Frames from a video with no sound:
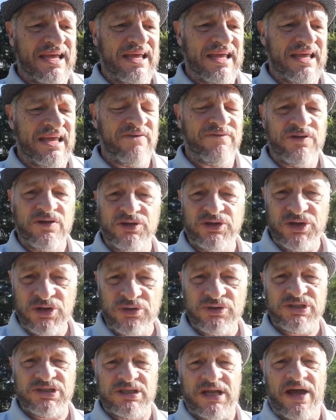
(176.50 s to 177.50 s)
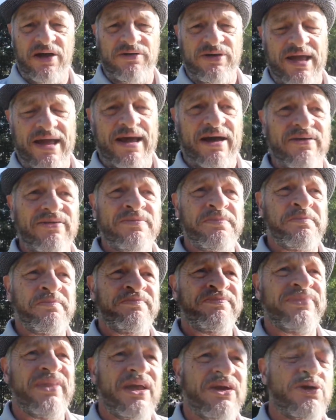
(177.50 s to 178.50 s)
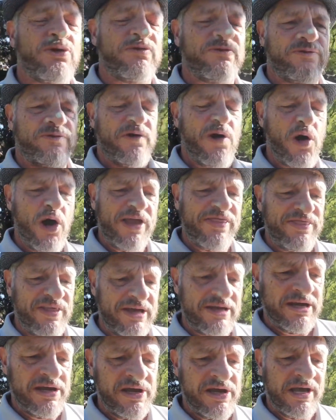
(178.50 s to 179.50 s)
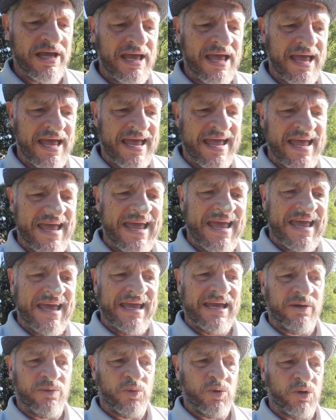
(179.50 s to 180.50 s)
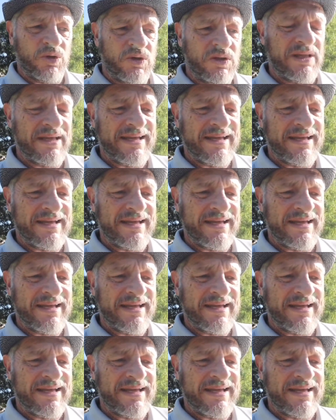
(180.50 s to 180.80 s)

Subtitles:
If you do slow down, you'll find that it will